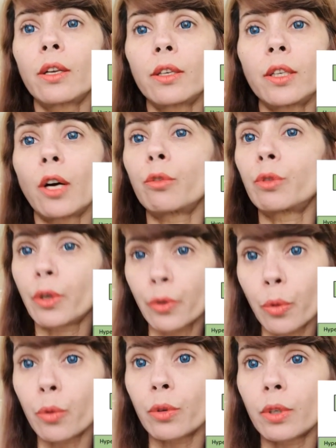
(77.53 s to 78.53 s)
down the
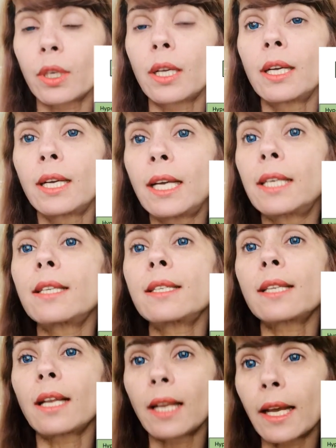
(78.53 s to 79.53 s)
road. It
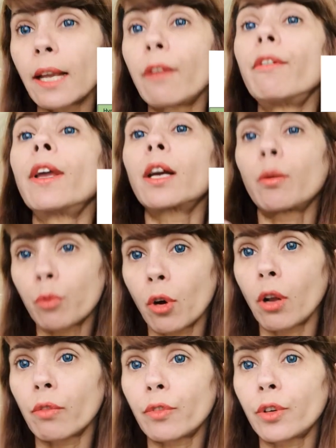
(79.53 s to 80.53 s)
is like a wake-up
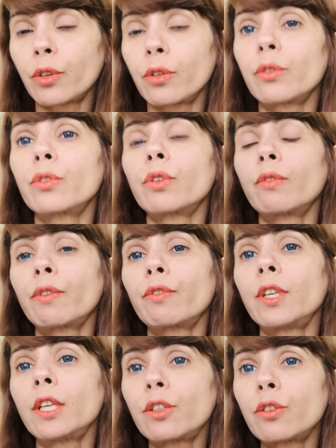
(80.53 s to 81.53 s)
call for you. So what
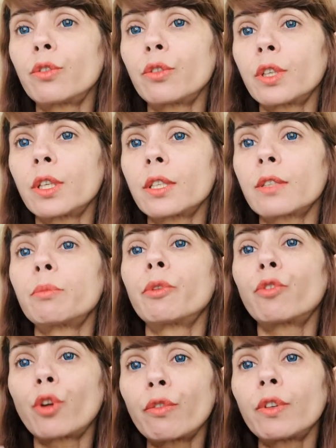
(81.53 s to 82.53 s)
we need to do is,
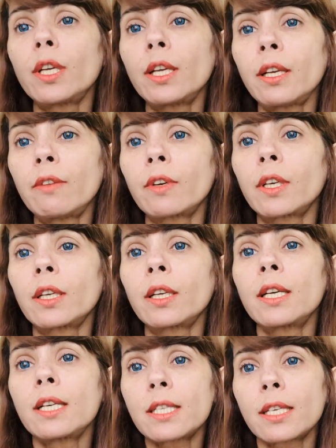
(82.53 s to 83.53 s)
before we even
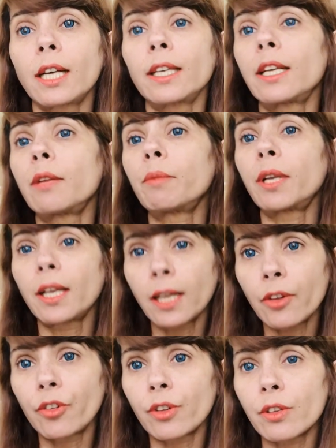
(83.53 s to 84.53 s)
start any
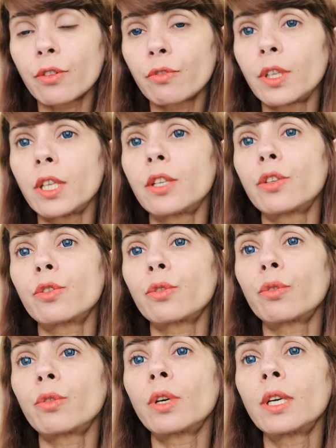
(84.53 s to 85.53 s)
medications, we need
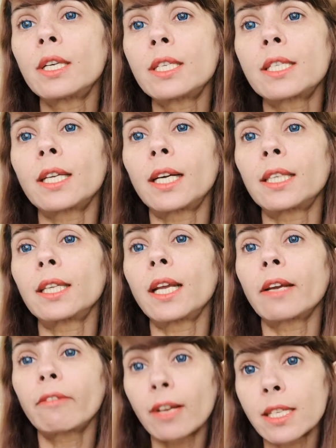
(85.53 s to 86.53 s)
to start
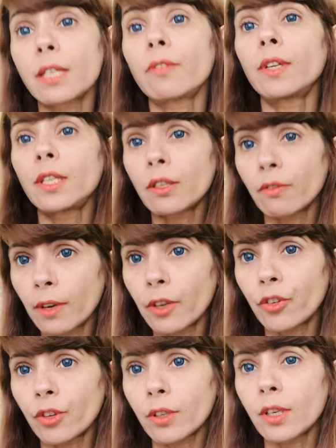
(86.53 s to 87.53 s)
aggressive
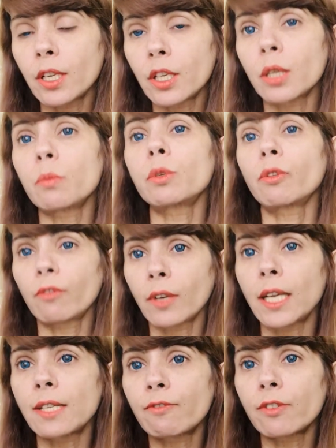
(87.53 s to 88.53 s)
intervention in terms of
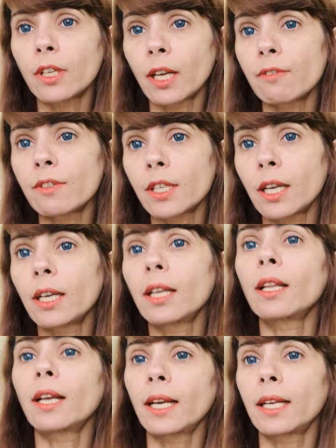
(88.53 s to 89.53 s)

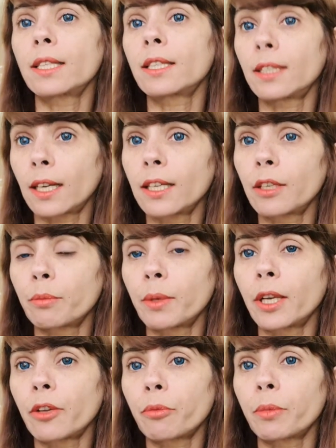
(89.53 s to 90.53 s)
lifestyle and diet
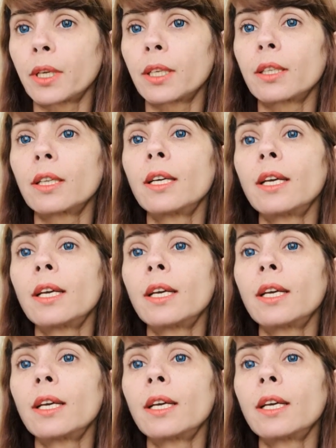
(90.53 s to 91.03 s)
management,